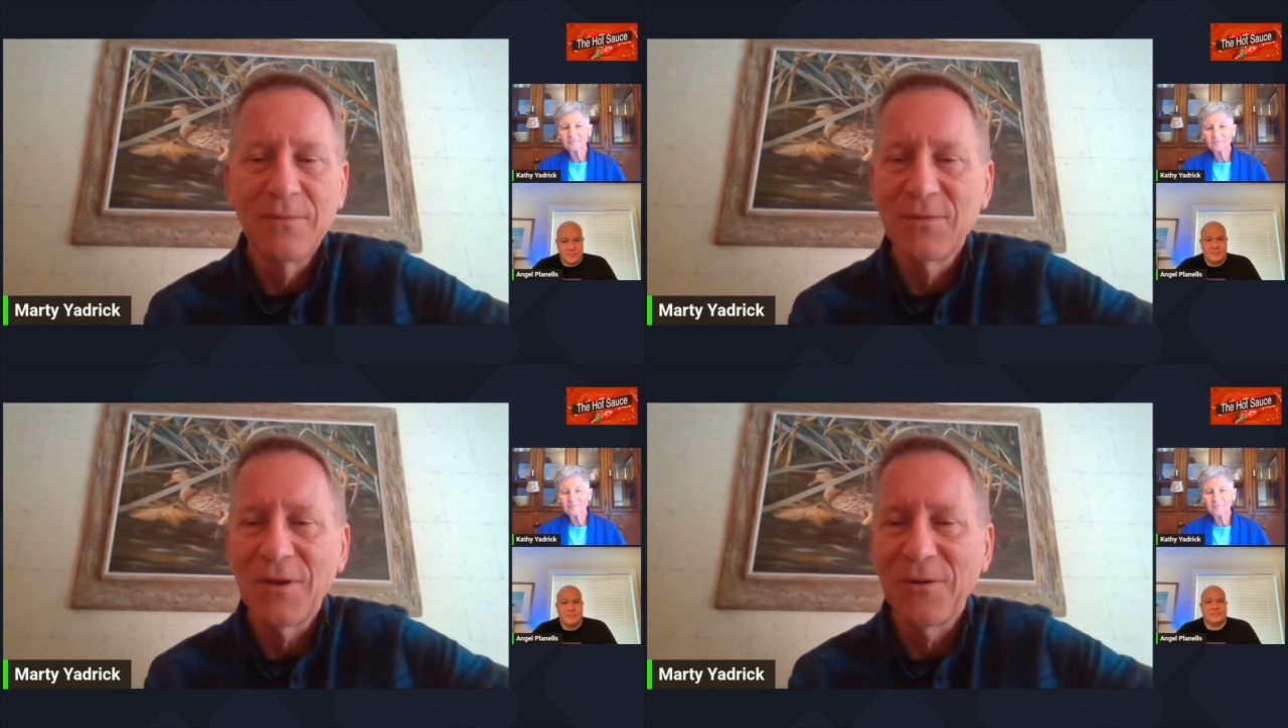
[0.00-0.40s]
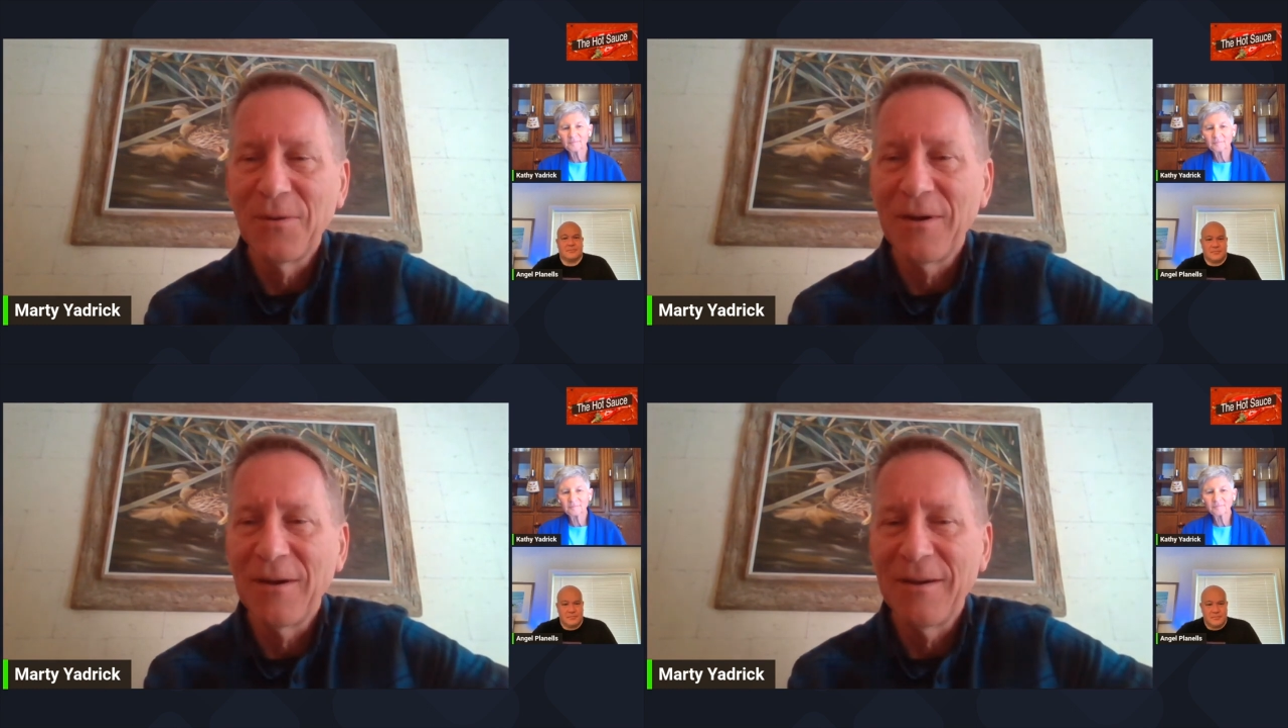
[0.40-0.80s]
So,
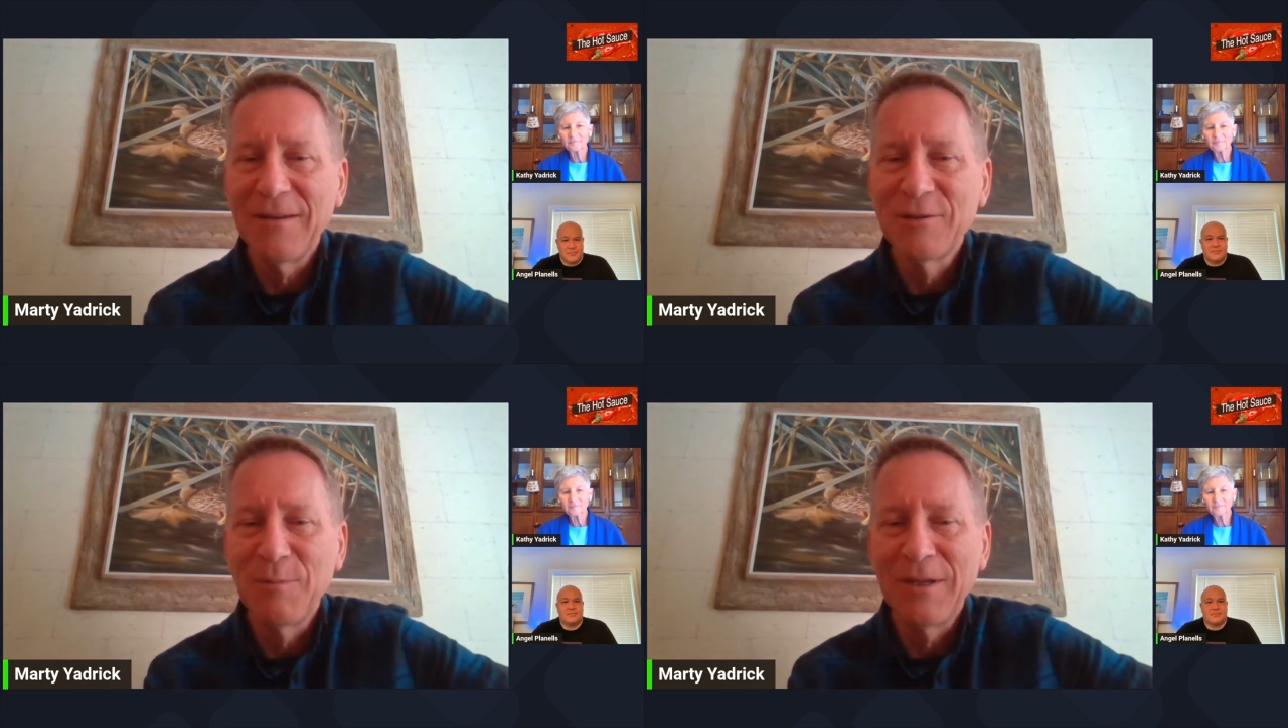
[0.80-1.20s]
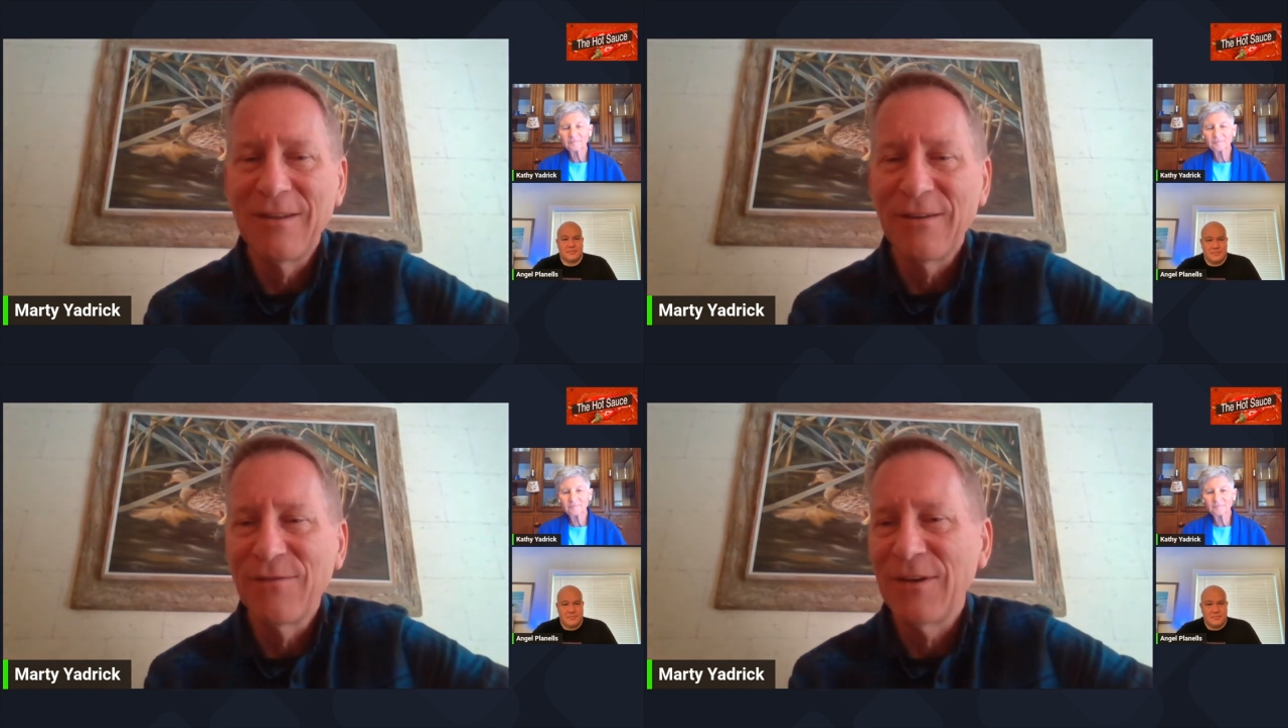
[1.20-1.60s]
it's been
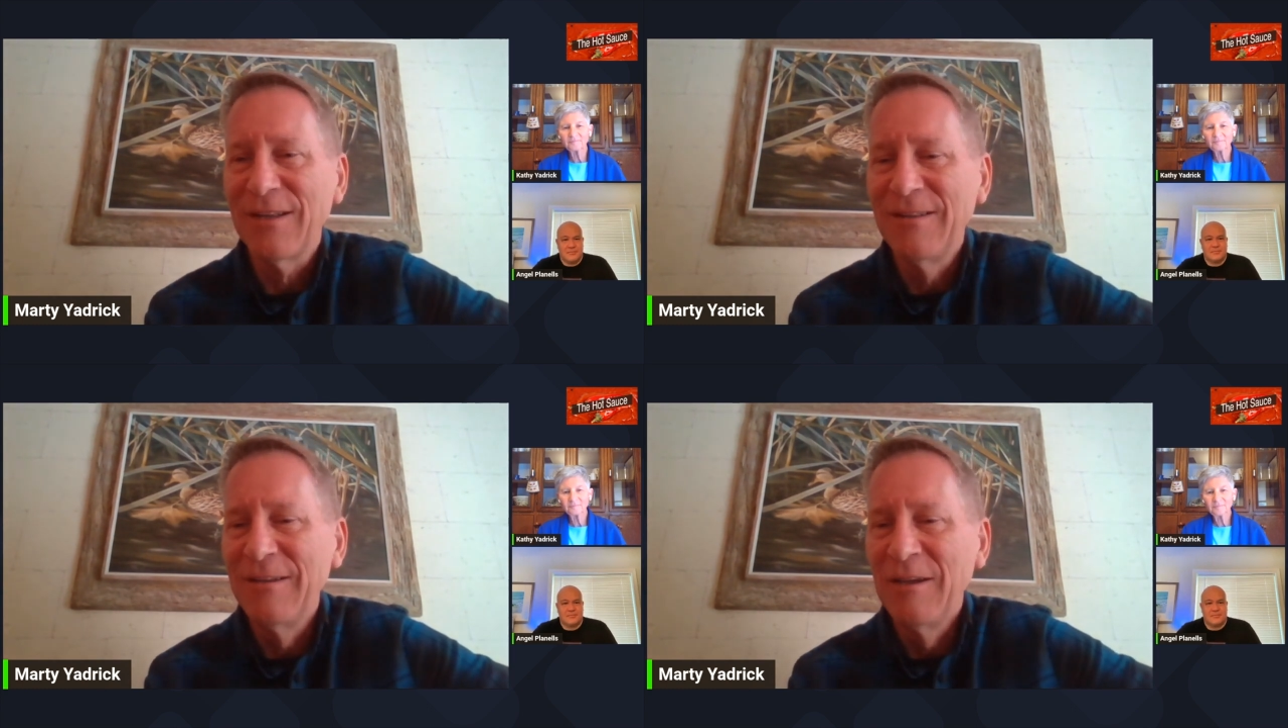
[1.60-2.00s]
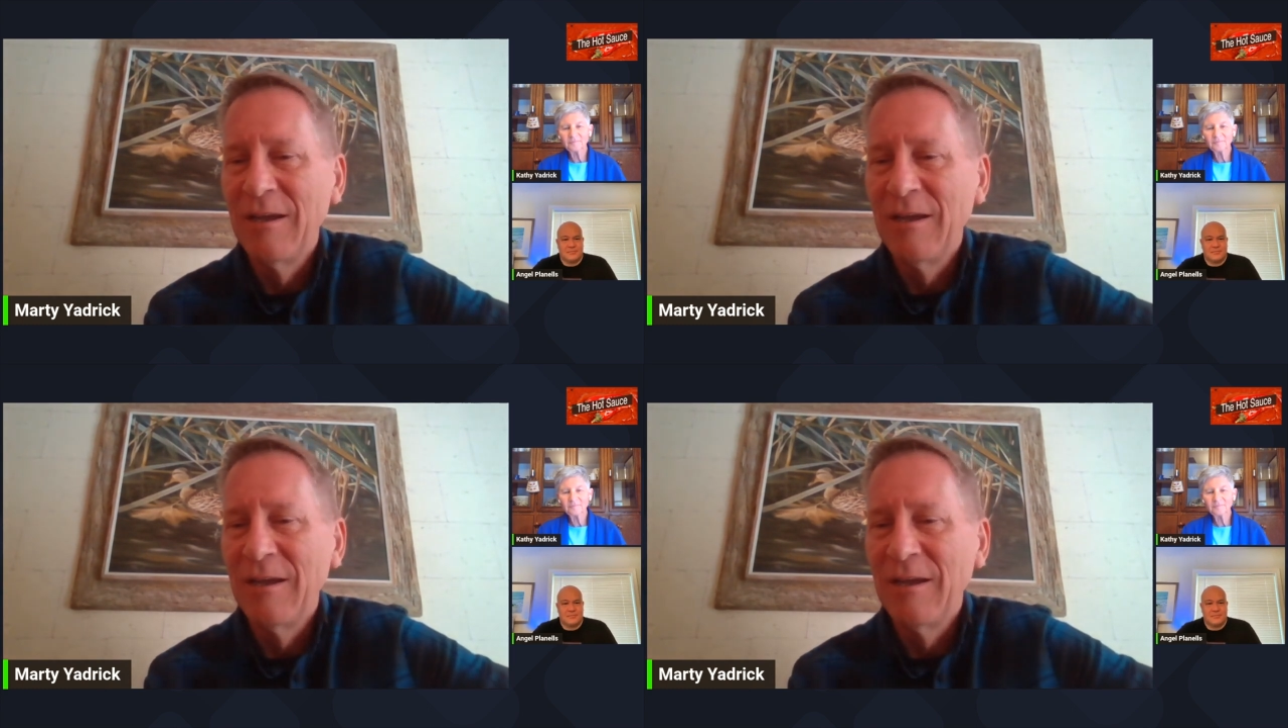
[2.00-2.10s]
a fun